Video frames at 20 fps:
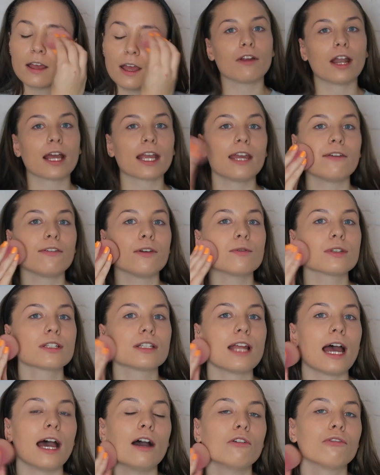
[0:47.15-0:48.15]
but like if it was
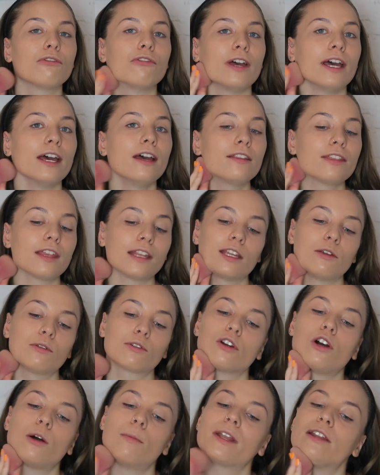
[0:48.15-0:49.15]
an outfit then he
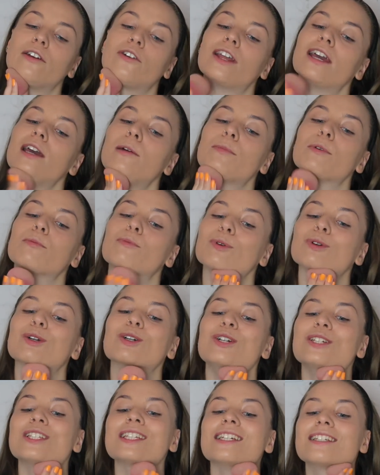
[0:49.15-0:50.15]
would comment on it, but
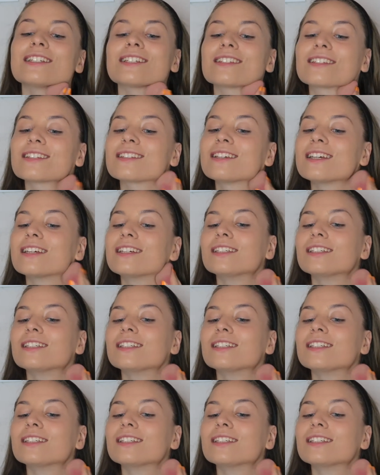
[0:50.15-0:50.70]
because it's